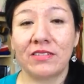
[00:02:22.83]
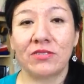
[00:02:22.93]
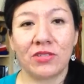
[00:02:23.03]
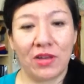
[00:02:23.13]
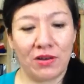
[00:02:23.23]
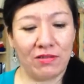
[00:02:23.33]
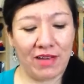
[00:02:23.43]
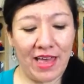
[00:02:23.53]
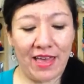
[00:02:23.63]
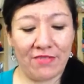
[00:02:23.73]
So
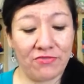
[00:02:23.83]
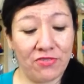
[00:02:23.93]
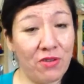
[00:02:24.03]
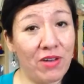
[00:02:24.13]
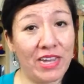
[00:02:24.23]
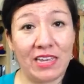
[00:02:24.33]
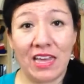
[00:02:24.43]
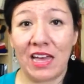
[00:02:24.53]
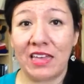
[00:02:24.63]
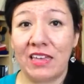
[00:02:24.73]
I have no
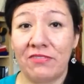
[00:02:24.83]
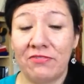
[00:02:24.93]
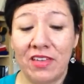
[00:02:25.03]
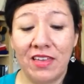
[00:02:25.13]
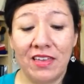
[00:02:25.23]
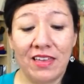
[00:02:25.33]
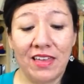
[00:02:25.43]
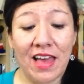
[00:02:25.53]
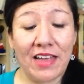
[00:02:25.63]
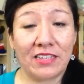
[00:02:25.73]
idea if
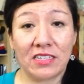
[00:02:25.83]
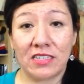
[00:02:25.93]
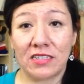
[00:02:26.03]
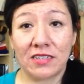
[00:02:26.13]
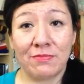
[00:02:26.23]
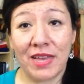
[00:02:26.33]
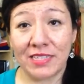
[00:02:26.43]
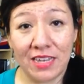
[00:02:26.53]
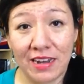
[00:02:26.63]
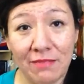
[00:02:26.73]
I just
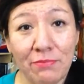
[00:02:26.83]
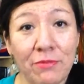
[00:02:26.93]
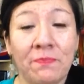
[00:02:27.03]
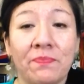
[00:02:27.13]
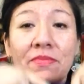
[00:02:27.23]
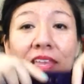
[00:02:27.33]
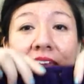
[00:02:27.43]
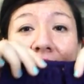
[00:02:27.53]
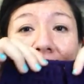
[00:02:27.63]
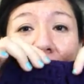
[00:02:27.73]
messed it up.
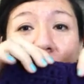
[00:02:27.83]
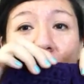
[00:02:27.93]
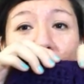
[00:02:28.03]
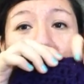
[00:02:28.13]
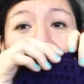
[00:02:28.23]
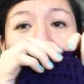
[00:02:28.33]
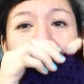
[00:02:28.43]
If the holes